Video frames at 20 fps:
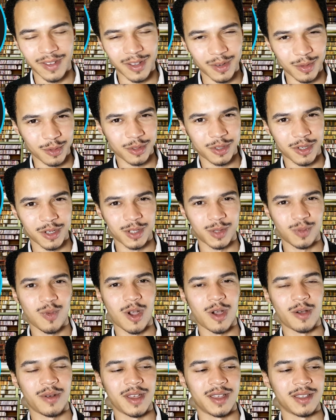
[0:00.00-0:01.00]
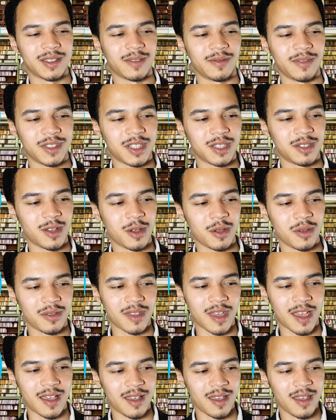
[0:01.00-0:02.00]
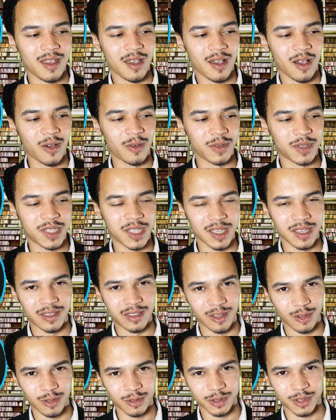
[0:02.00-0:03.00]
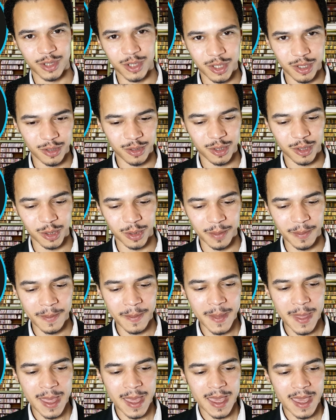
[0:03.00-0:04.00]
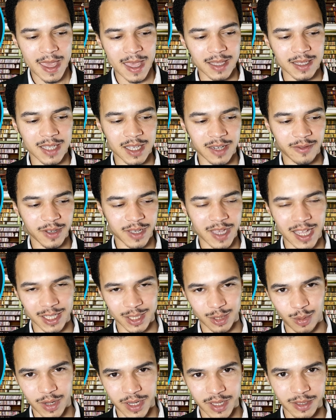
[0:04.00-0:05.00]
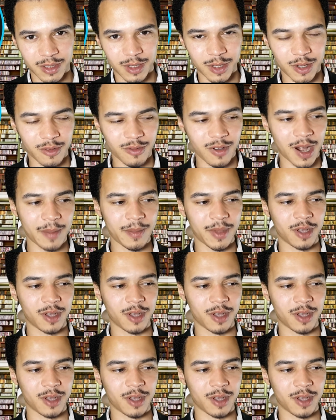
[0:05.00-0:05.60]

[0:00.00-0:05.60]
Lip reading: And also as well, it's something to note that obviously the constitution, it's kind of a catch-22, right?